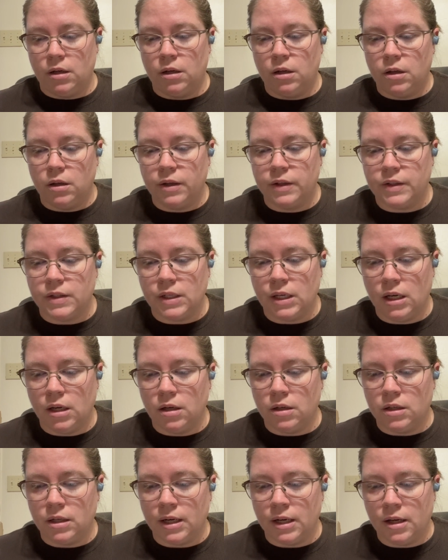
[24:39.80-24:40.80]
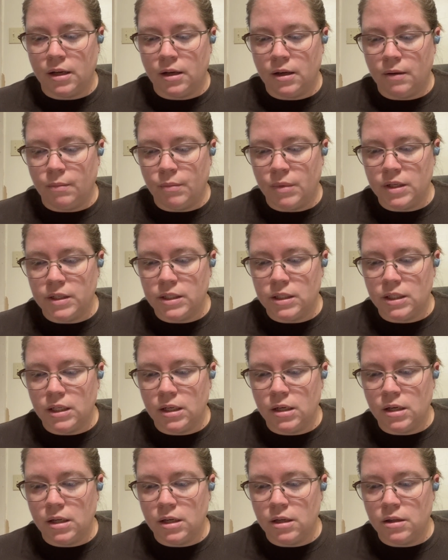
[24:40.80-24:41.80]
Let's see. Did I miss
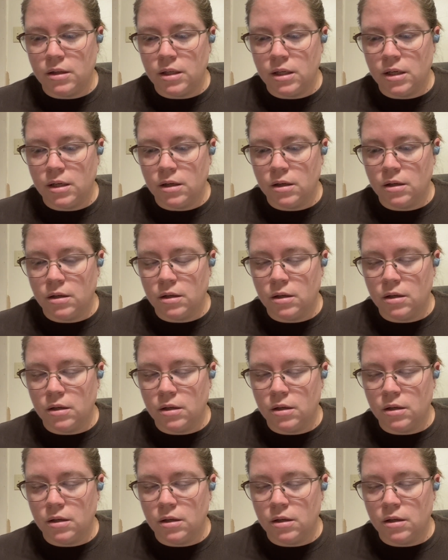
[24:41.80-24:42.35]
anything?